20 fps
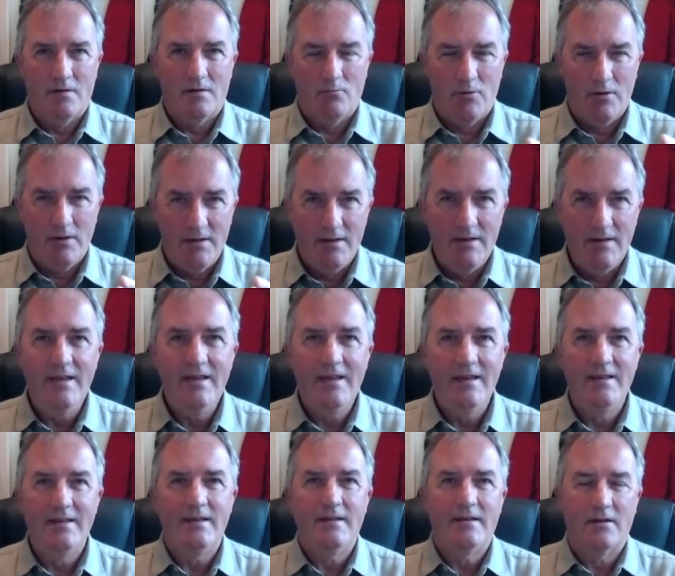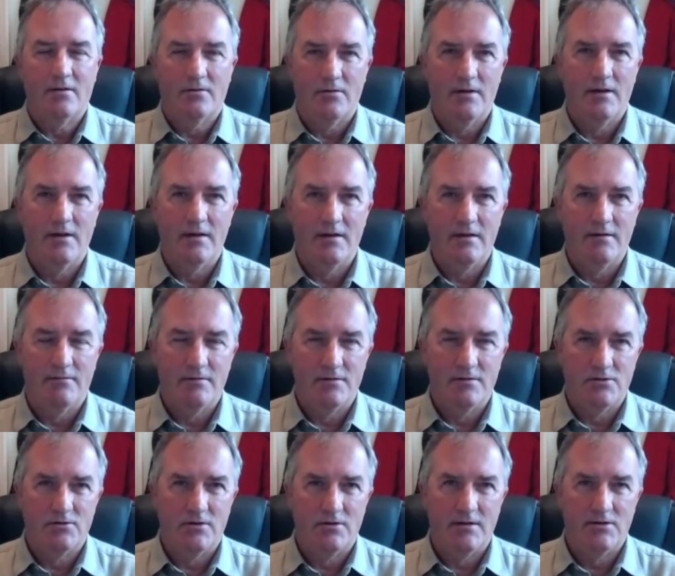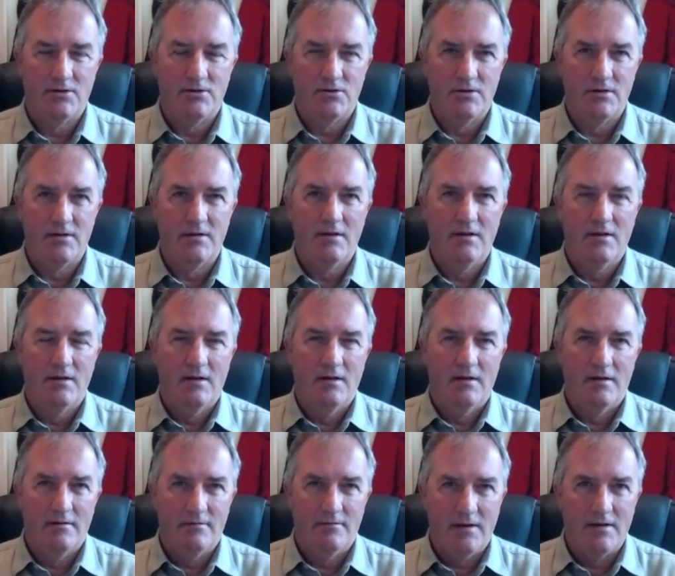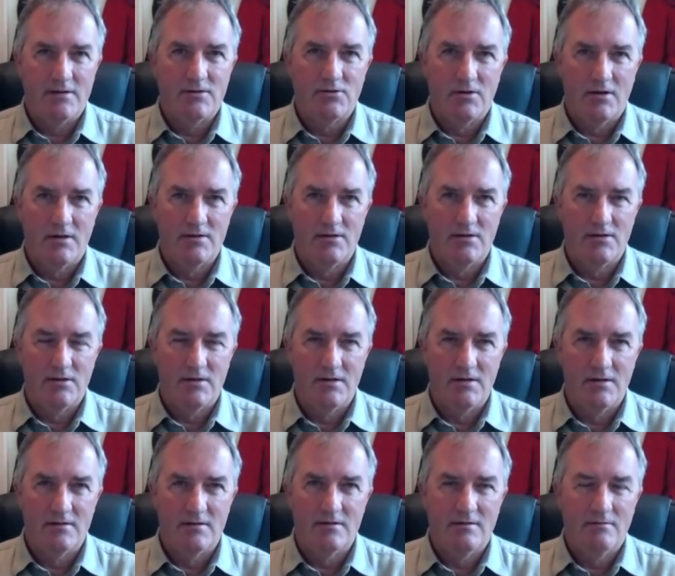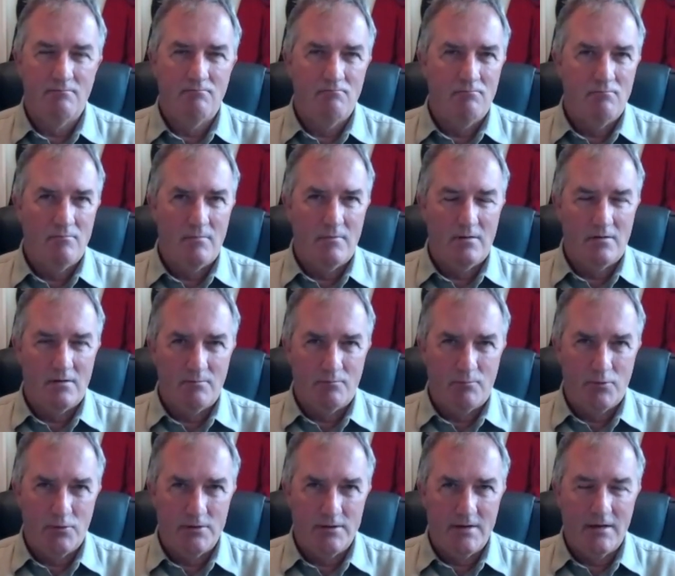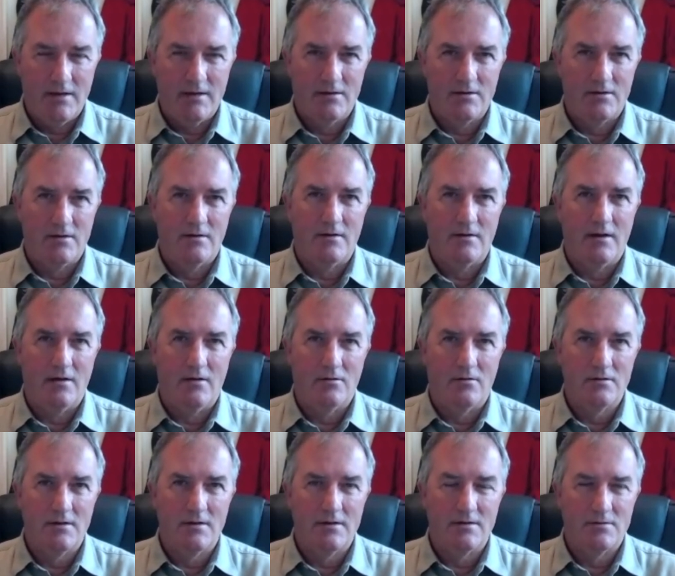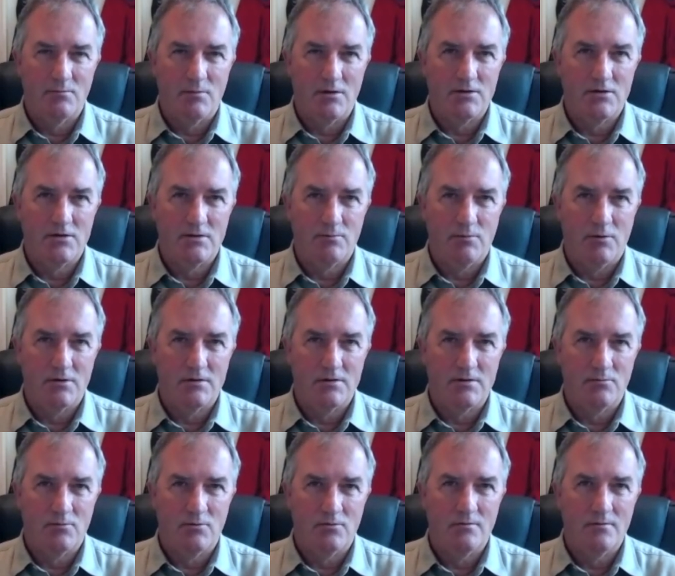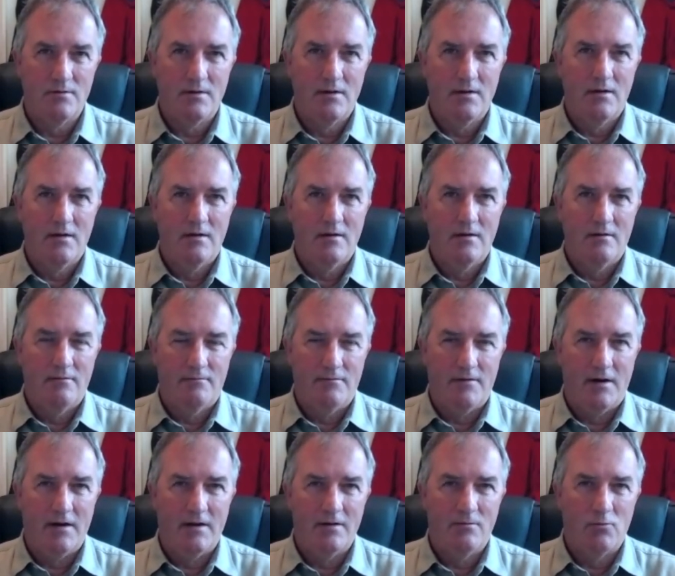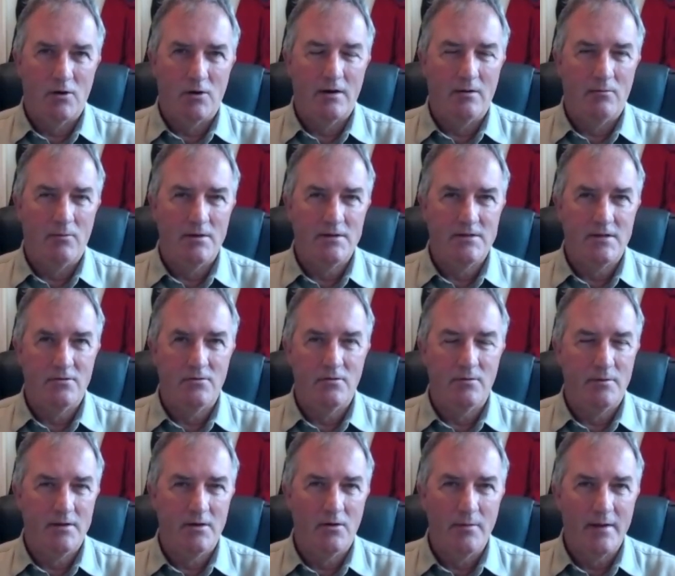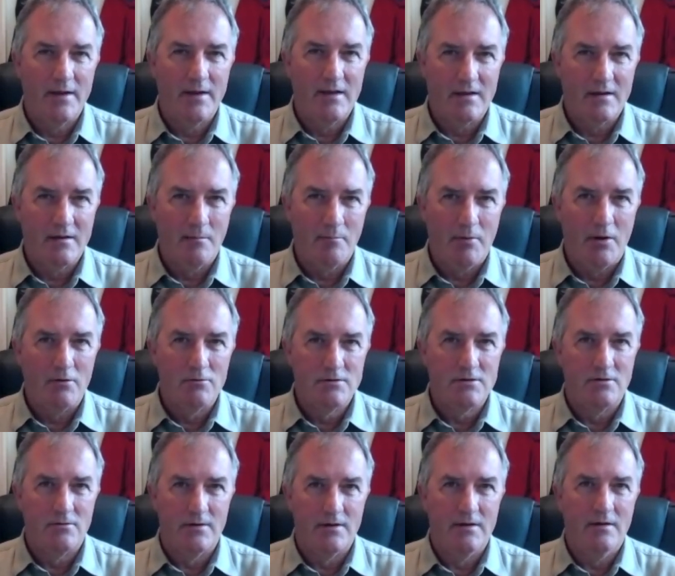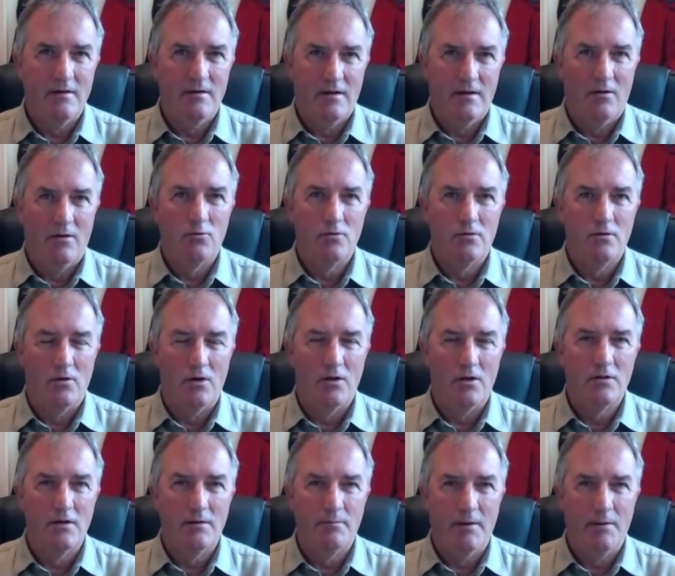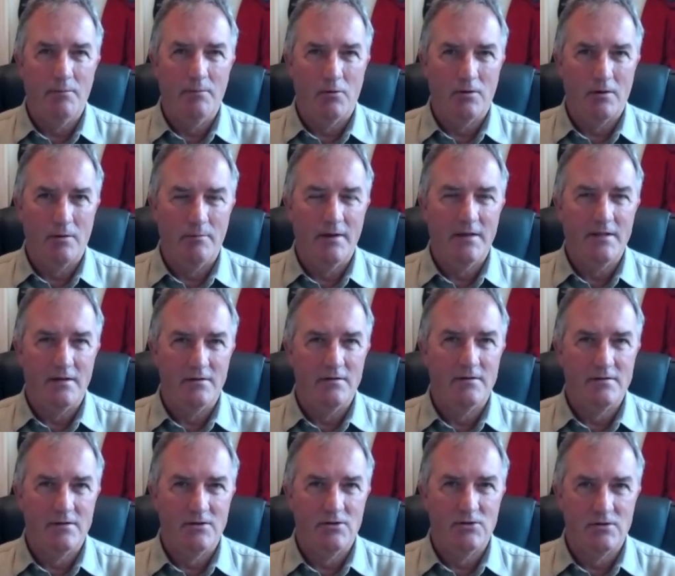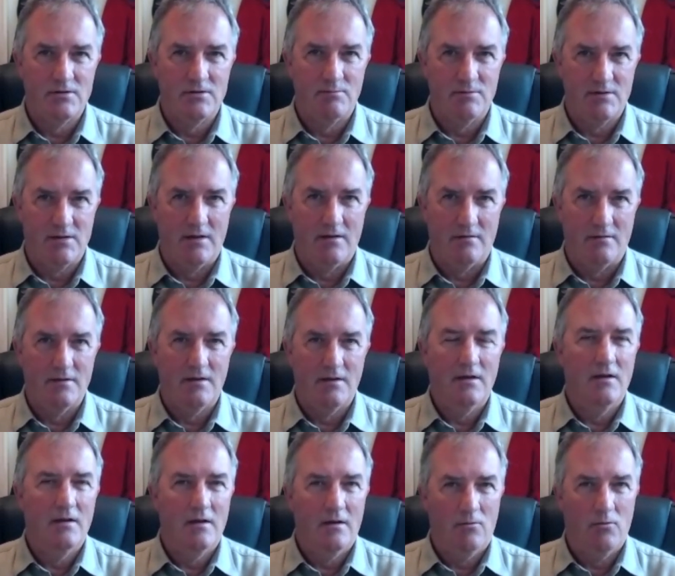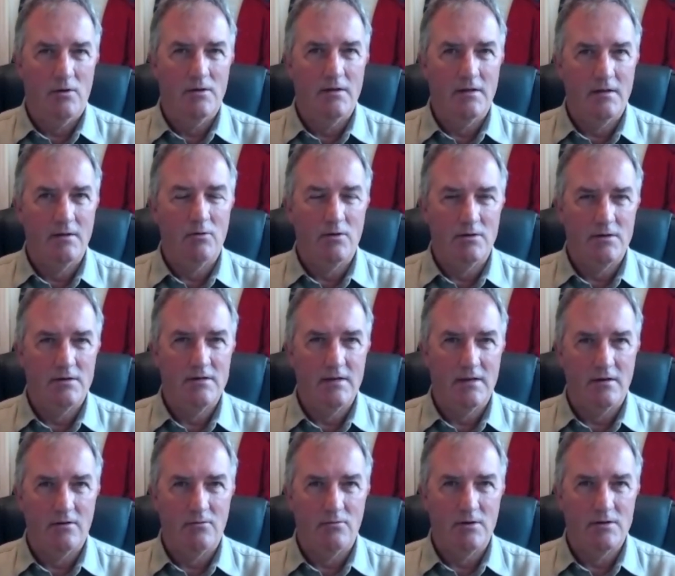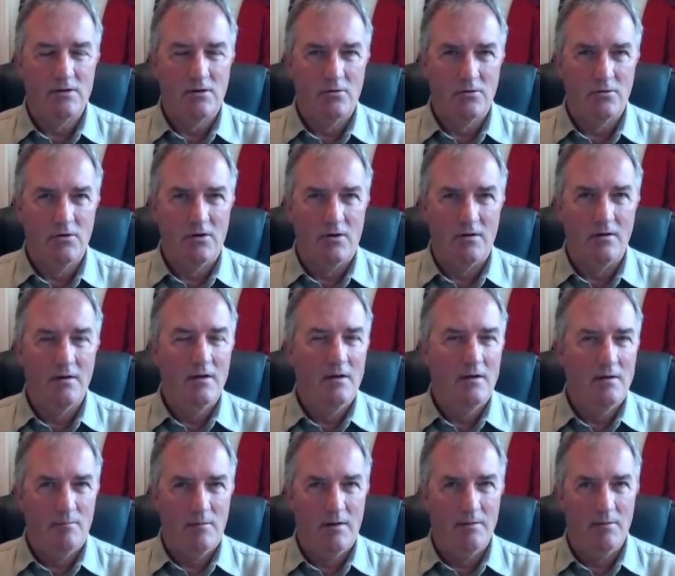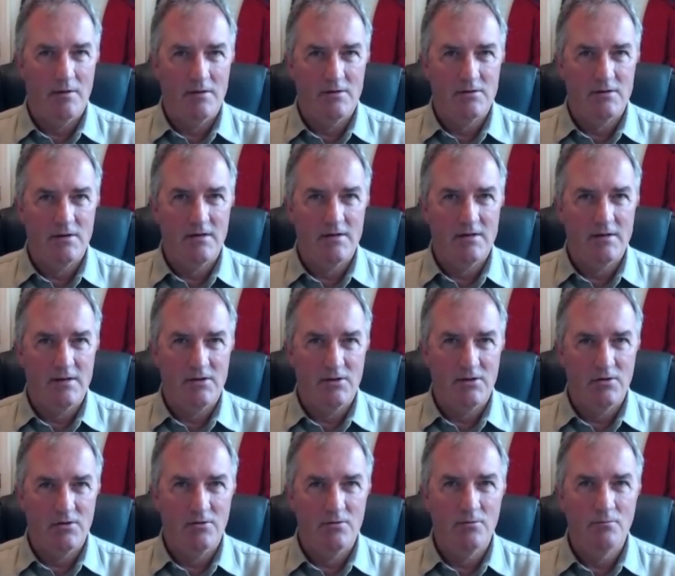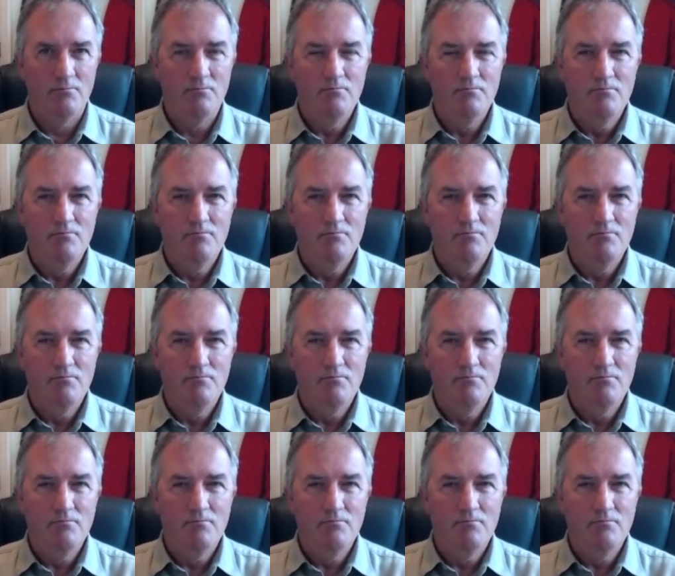we need to create a different strategy. If that strategy is protect your elderly as much as possible, fine, work out ways to do it, but don't make it compulsory. Elderly people can make their decisions themselves, whether they want to take a risk or not. My mother's 92.